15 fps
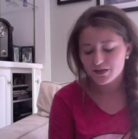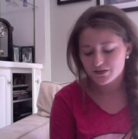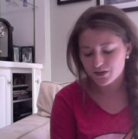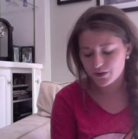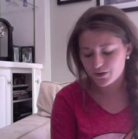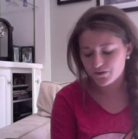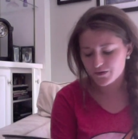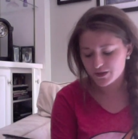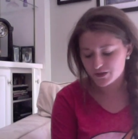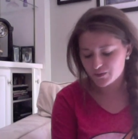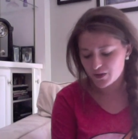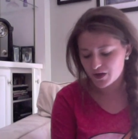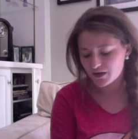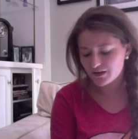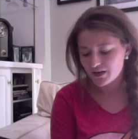So the first
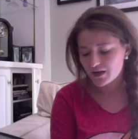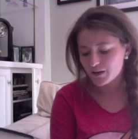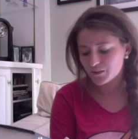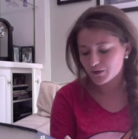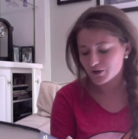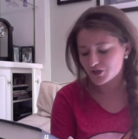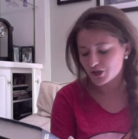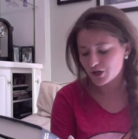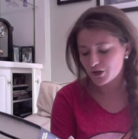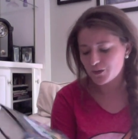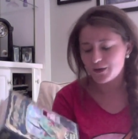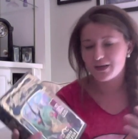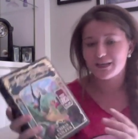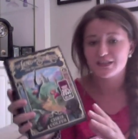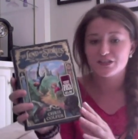one I'm going to show you
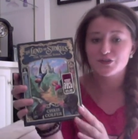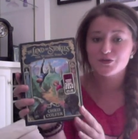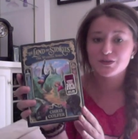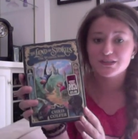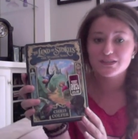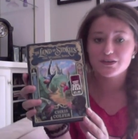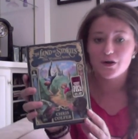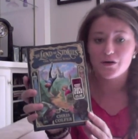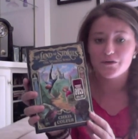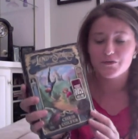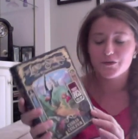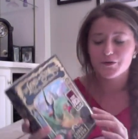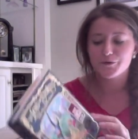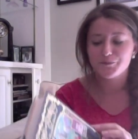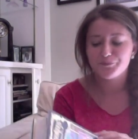is Chris
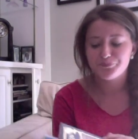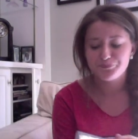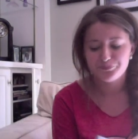Colfer,